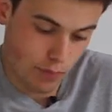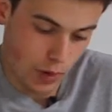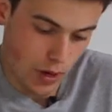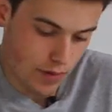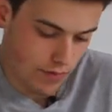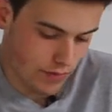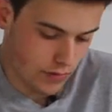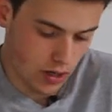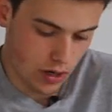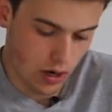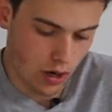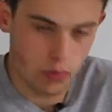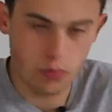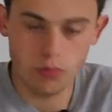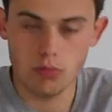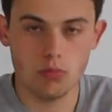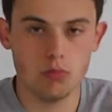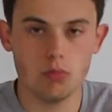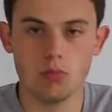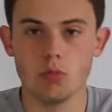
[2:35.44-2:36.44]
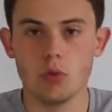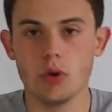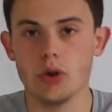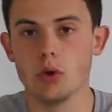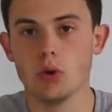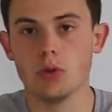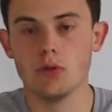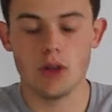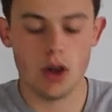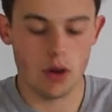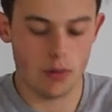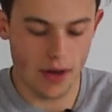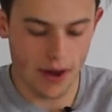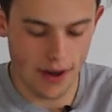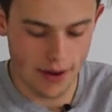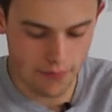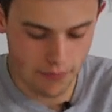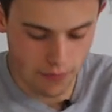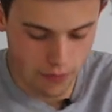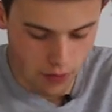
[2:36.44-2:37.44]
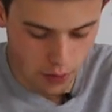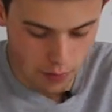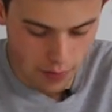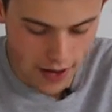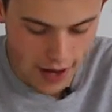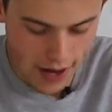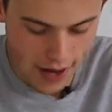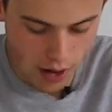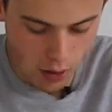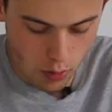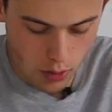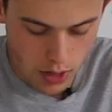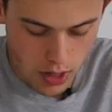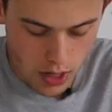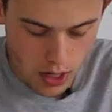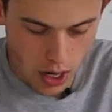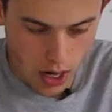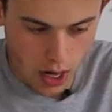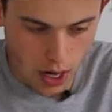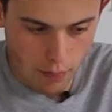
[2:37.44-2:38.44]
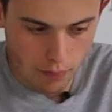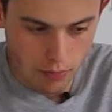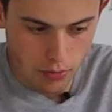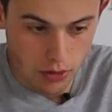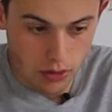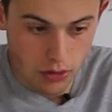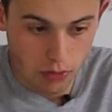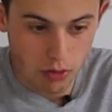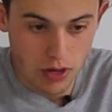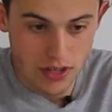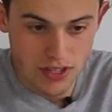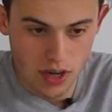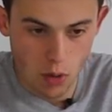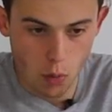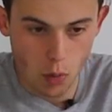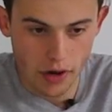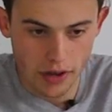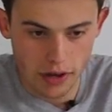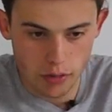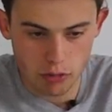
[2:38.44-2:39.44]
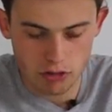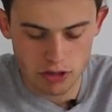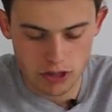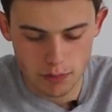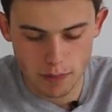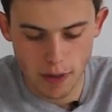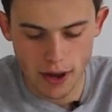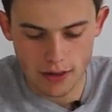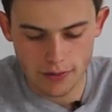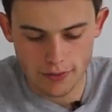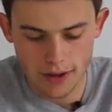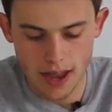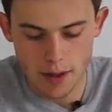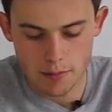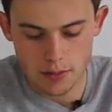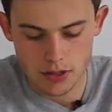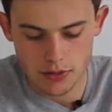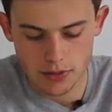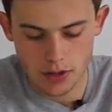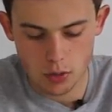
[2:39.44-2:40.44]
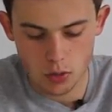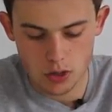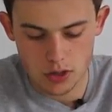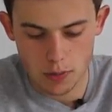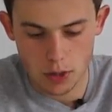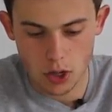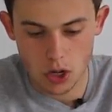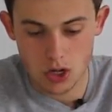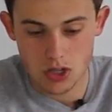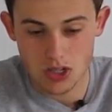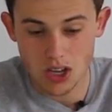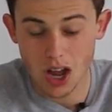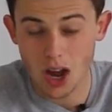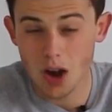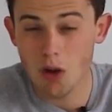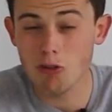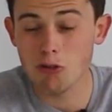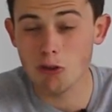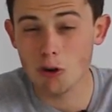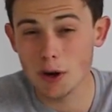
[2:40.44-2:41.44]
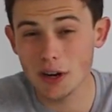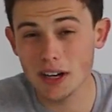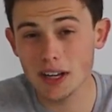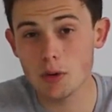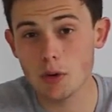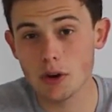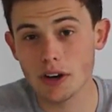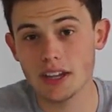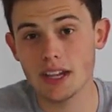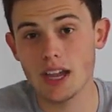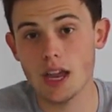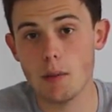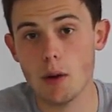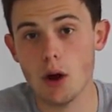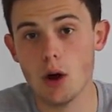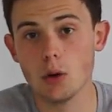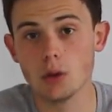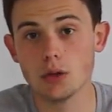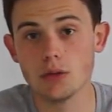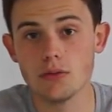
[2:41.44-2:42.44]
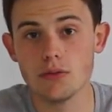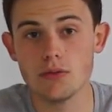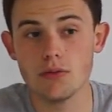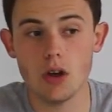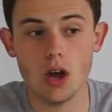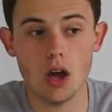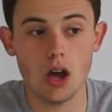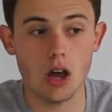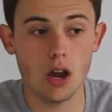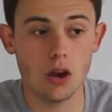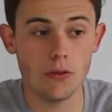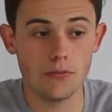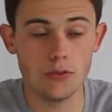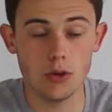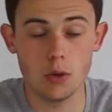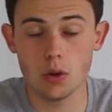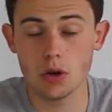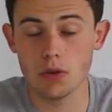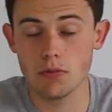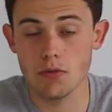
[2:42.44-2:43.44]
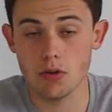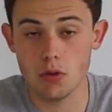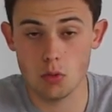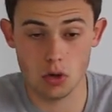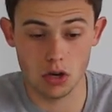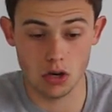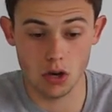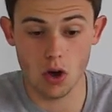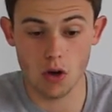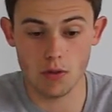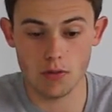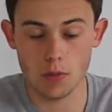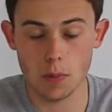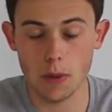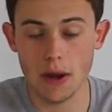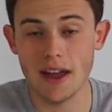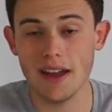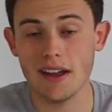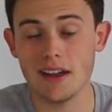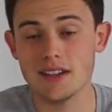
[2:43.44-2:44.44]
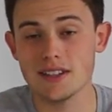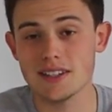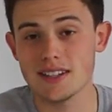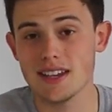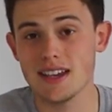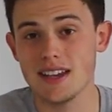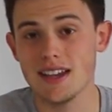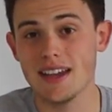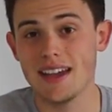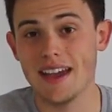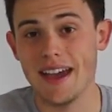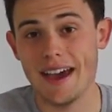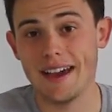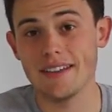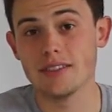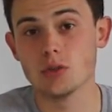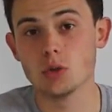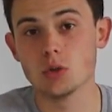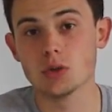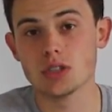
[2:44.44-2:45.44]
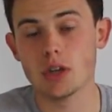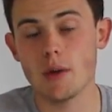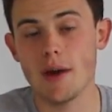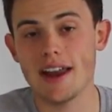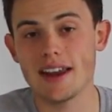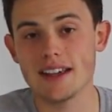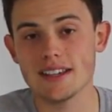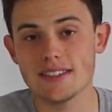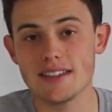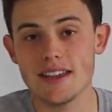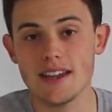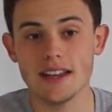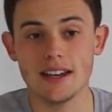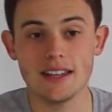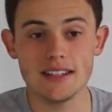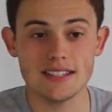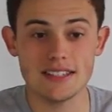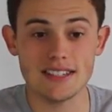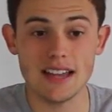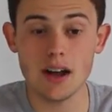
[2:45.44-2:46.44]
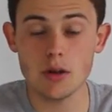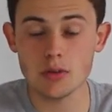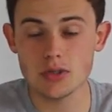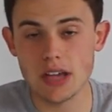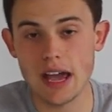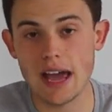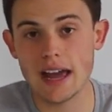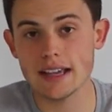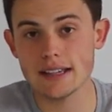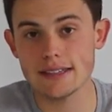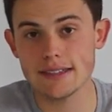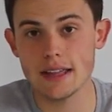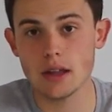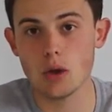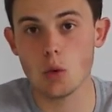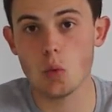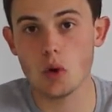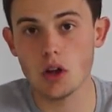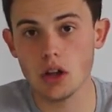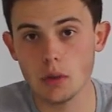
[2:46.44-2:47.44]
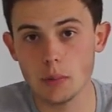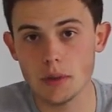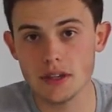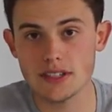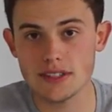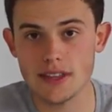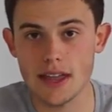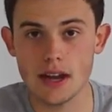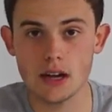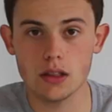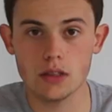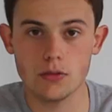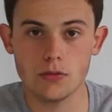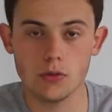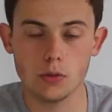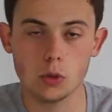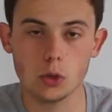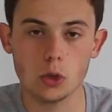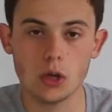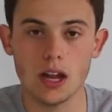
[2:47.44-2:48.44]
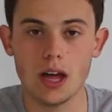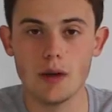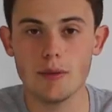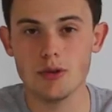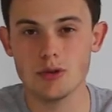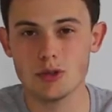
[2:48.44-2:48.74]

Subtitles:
But, you know, we all know that from now. The reason I wanted a respectful atmosphere was because I really want to keep hold of a lot of the players, and also Alex Neil. It sounds like Alex Neil will be staying at the football club.